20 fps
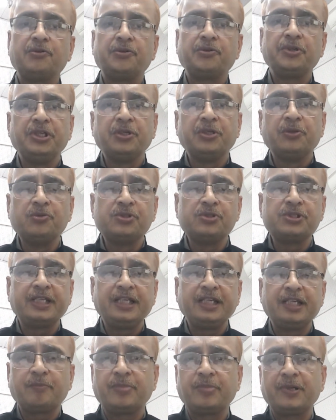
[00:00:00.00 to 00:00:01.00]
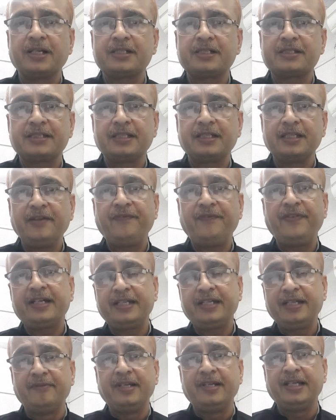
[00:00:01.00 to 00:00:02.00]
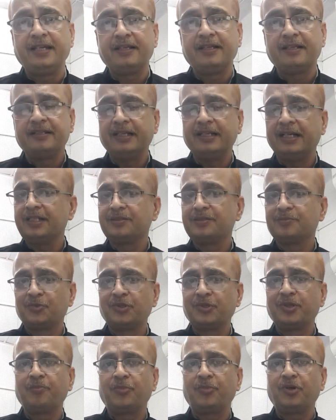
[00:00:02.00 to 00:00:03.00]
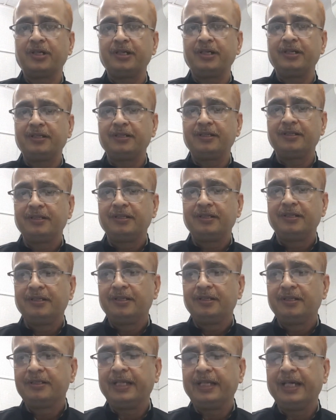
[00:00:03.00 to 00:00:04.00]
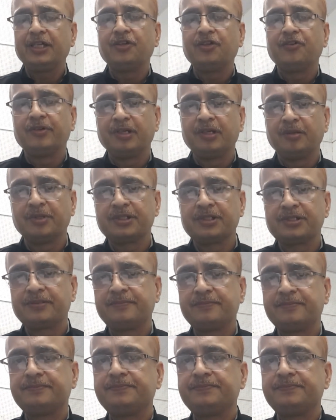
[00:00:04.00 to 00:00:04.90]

to use the earplugs effectively. That is more important. Thank you very much.